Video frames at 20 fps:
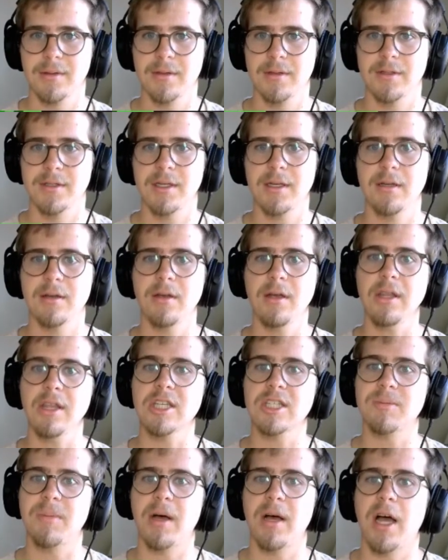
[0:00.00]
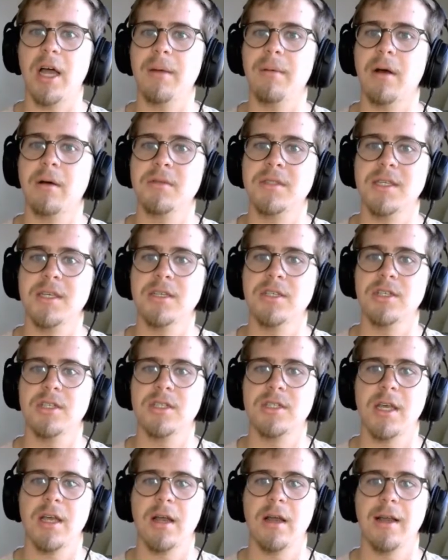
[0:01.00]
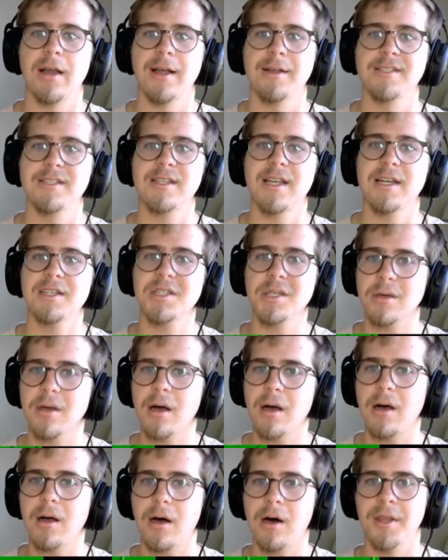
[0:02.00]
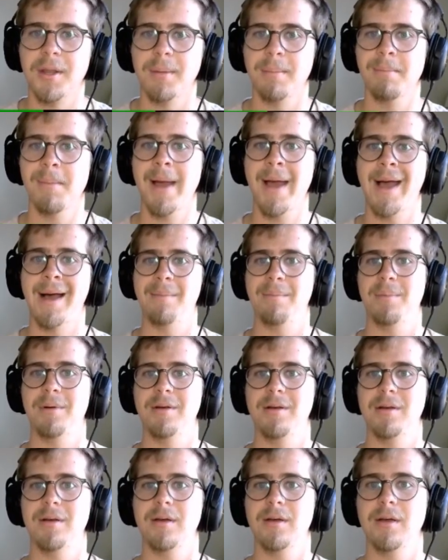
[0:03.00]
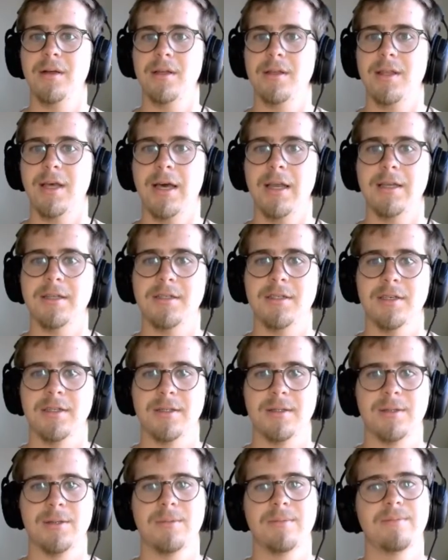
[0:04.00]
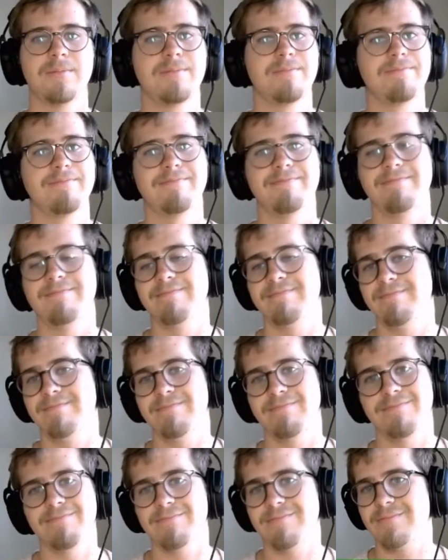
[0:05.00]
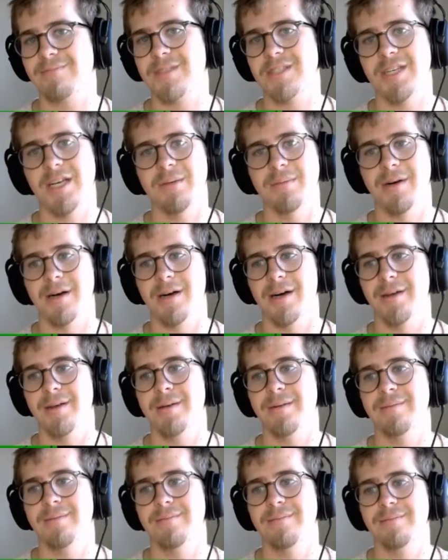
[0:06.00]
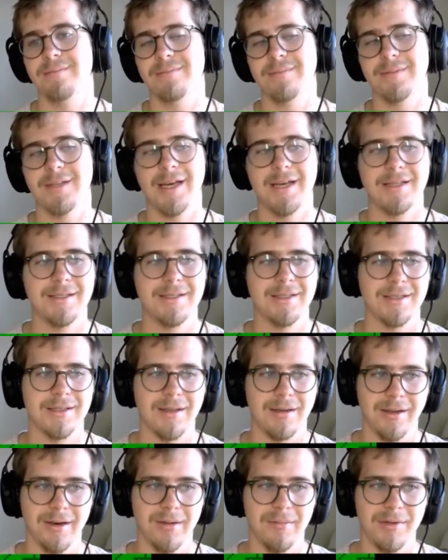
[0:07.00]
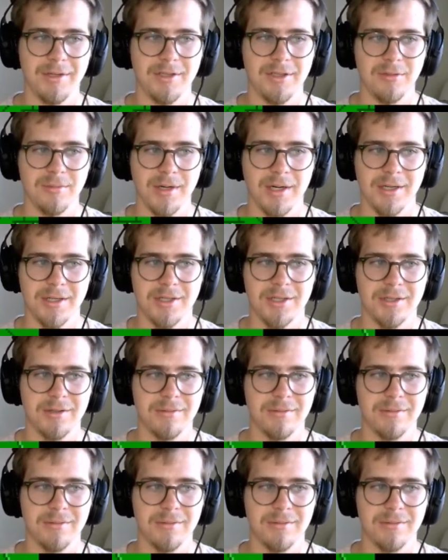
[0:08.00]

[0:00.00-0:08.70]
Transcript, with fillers: See, look at the spot I, was in just there, guys. It's actually not on the map. That is just... Come on. That's just a little bit too much.